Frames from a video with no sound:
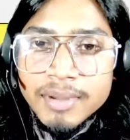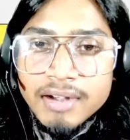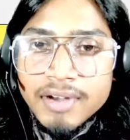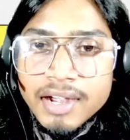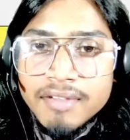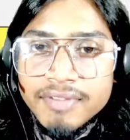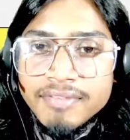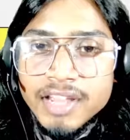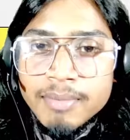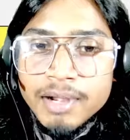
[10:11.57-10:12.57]
right,
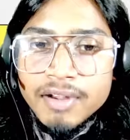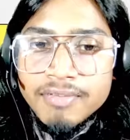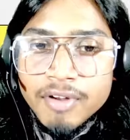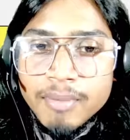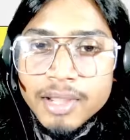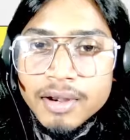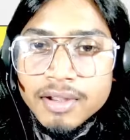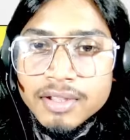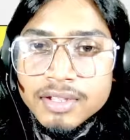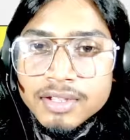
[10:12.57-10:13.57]
fifth element from here.
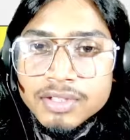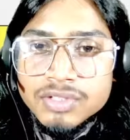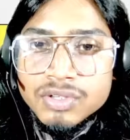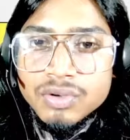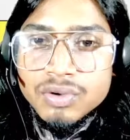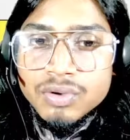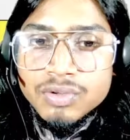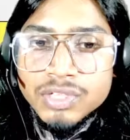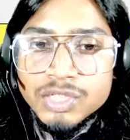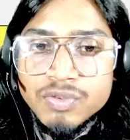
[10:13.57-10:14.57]
So
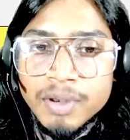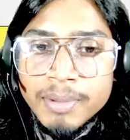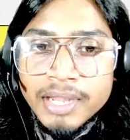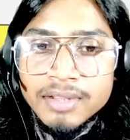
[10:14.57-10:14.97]
this will be